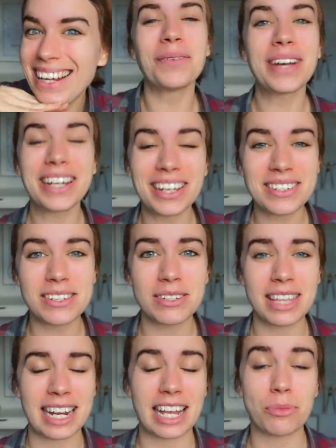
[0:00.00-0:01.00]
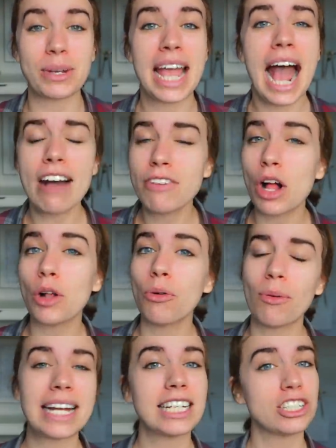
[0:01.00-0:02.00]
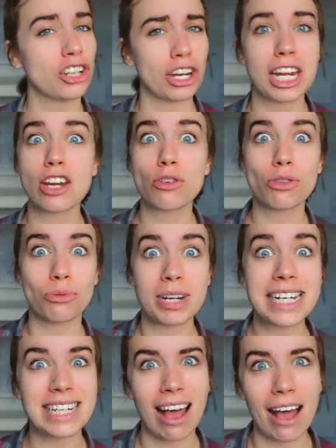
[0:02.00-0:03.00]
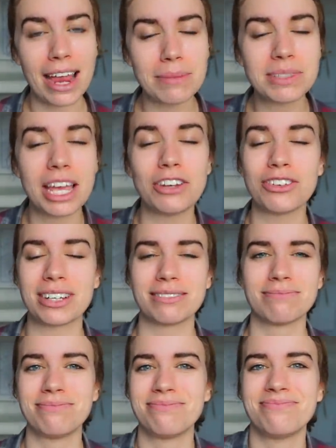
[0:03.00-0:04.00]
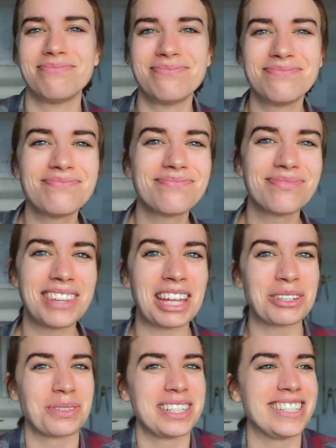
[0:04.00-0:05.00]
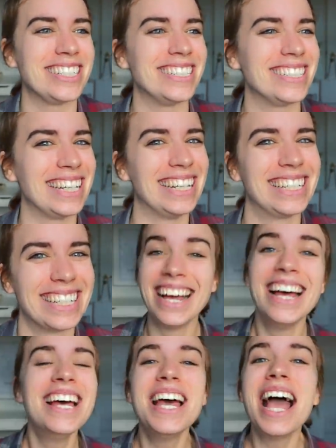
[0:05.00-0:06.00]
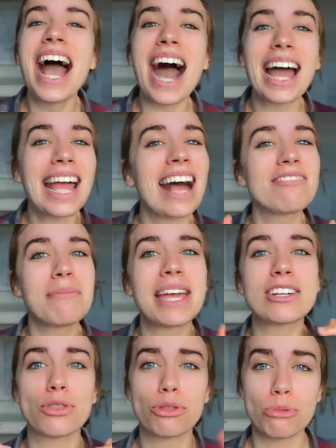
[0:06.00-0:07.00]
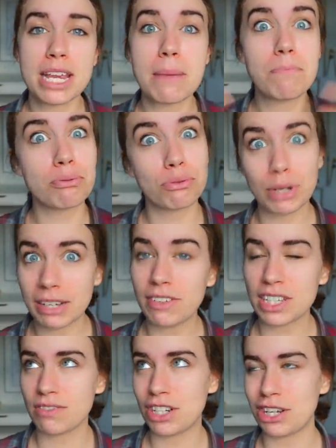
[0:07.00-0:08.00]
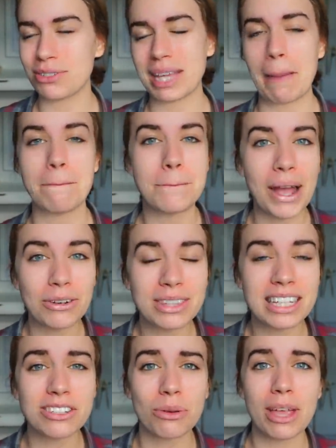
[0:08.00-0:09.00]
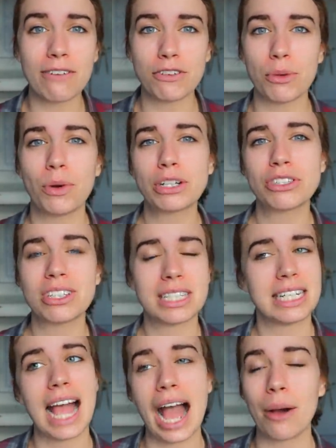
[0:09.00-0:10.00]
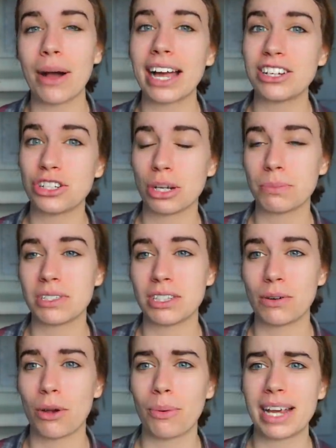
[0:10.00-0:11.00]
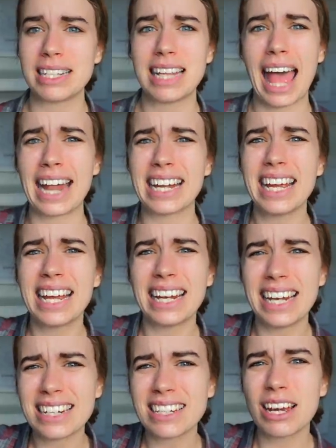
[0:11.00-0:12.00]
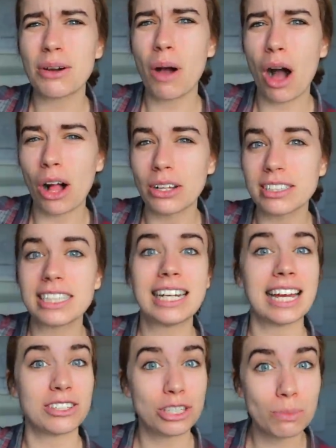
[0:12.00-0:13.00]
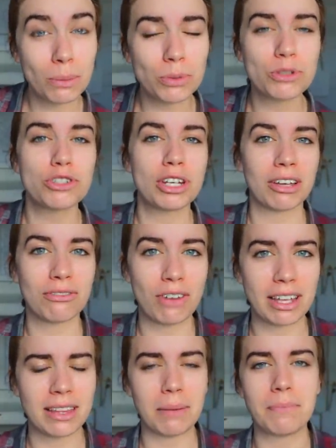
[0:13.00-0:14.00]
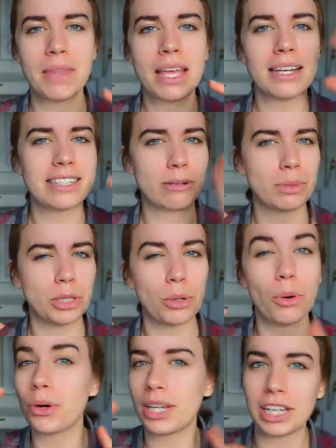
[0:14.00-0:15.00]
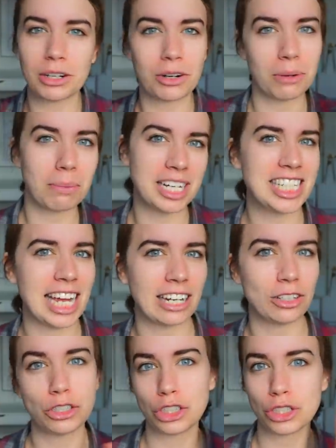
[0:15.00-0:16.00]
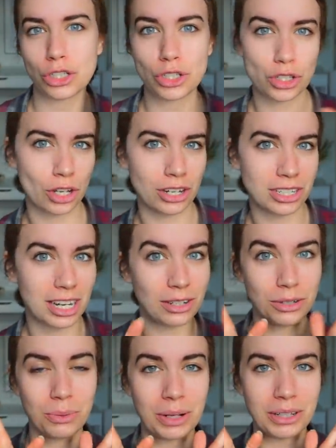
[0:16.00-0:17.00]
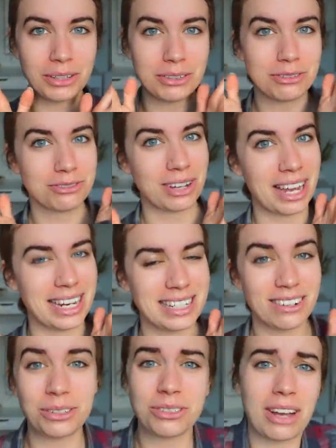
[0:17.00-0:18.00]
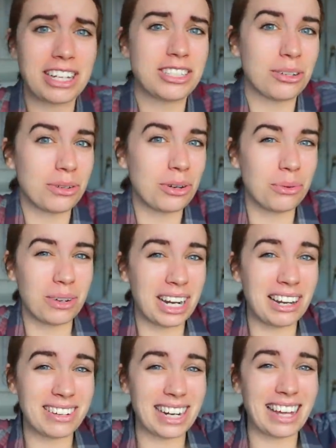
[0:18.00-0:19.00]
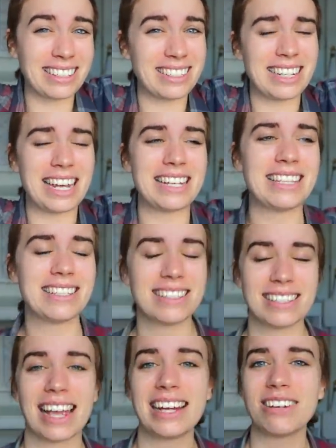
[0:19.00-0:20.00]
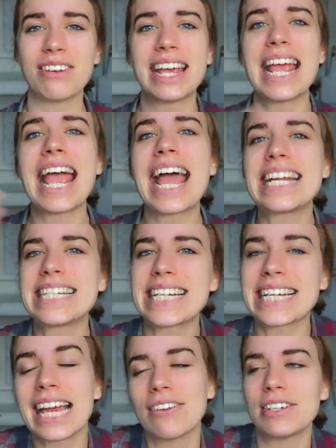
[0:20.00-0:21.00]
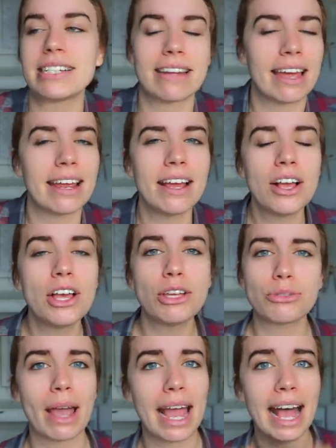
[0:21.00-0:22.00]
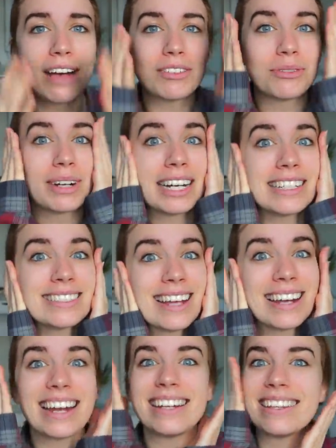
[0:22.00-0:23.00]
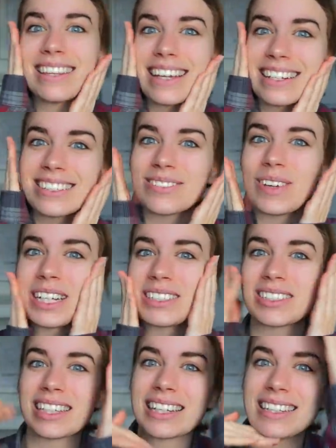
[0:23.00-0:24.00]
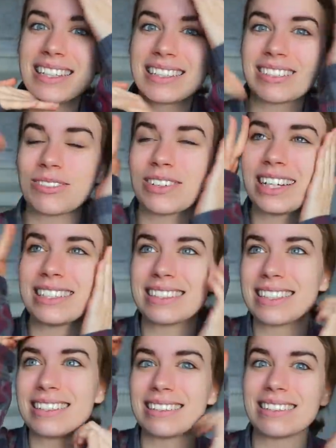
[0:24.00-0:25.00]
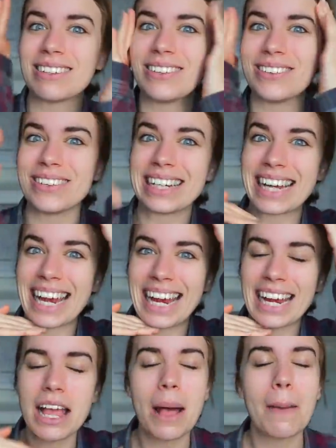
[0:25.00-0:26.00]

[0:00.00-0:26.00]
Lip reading: We're going to do that again. We have already done it 3 times and you can... That's what she said. I have made 3 previous videos about this, so if you want to see how I shop zero waste at Netto, Aldi and Superbrusen, you can find them down below or here on my channel. Just search and you will. Also, I don't know what I look like today. This is a kind of a editing heavy day, so I haven't really done anything to make sure that this face is okay.